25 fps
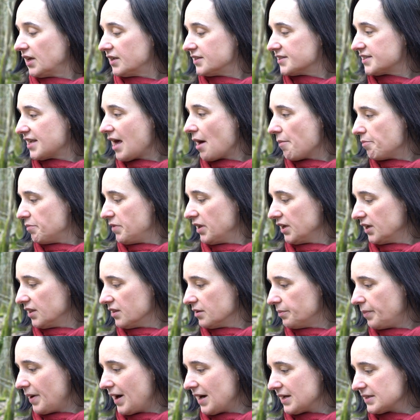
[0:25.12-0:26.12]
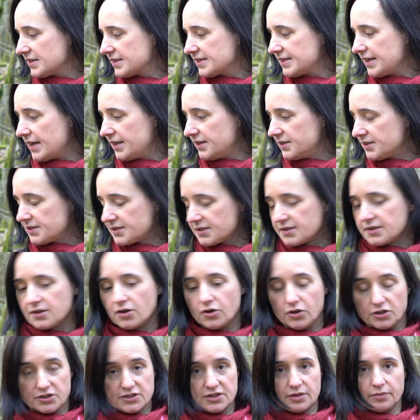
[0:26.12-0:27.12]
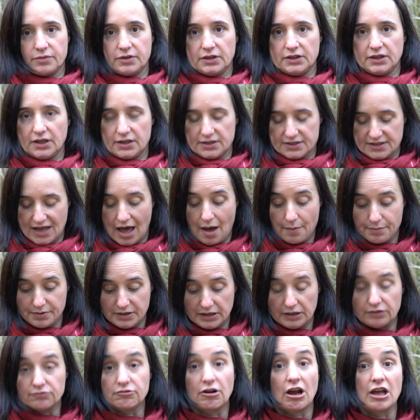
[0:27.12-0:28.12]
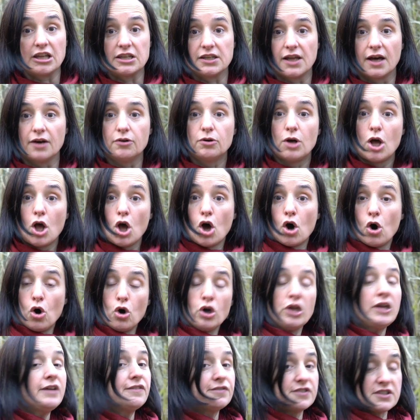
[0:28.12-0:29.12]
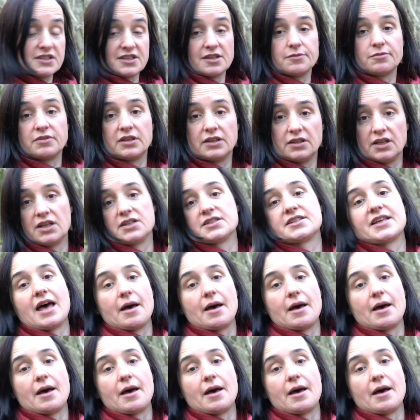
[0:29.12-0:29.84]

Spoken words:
that is happening in the past tense, or something that is happening right now, or even something that is